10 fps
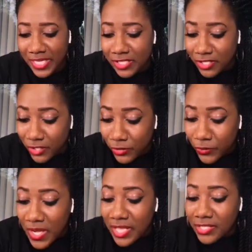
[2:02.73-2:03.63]
need to
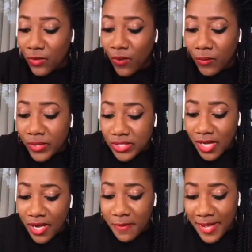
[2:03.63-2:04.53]
do. So what we're
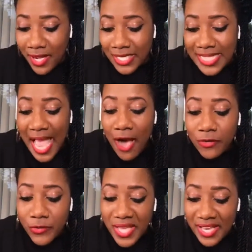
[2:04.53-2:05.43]
talking about is how
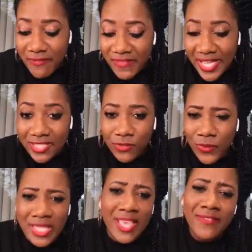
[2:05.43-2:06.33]
you can invest
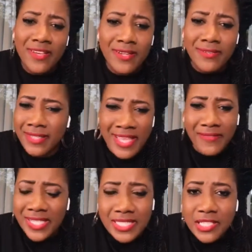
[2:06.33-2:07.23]
with
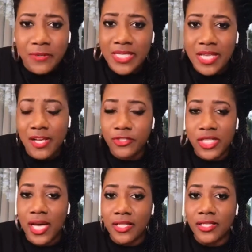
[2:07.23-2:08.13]
even as little as
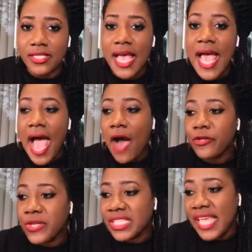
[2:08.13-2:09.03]
$100, how
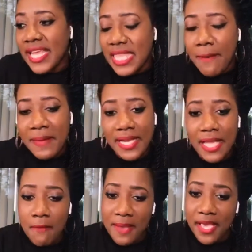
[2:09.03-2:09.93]
you can take that
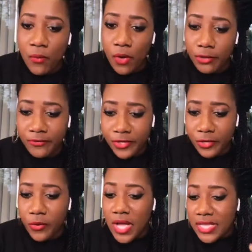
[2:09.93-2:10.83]
money and make it work for
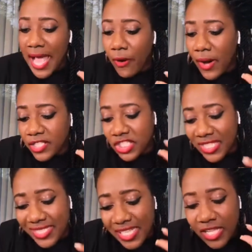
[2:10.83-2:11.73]
you, how
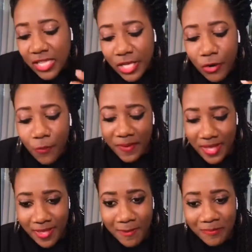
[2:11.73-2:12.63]
just a little
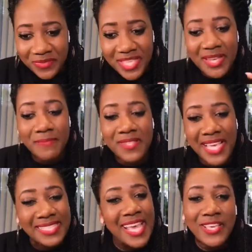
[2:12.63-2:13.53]
bit
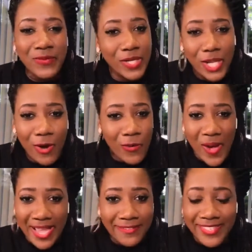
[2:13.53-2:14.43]
can take you a long
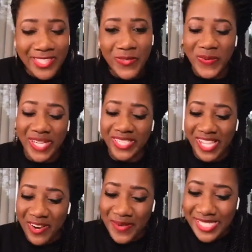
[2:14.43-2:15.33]
way. That's what we're going to
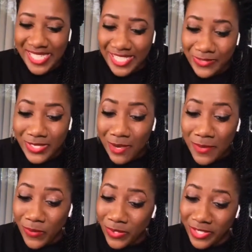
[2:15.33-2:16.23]
talk about today. So it's going
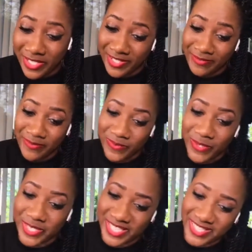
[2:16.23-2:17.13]
to be real
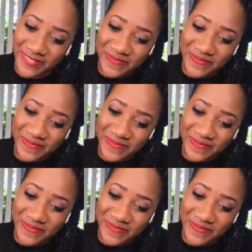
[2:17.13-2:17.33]
good.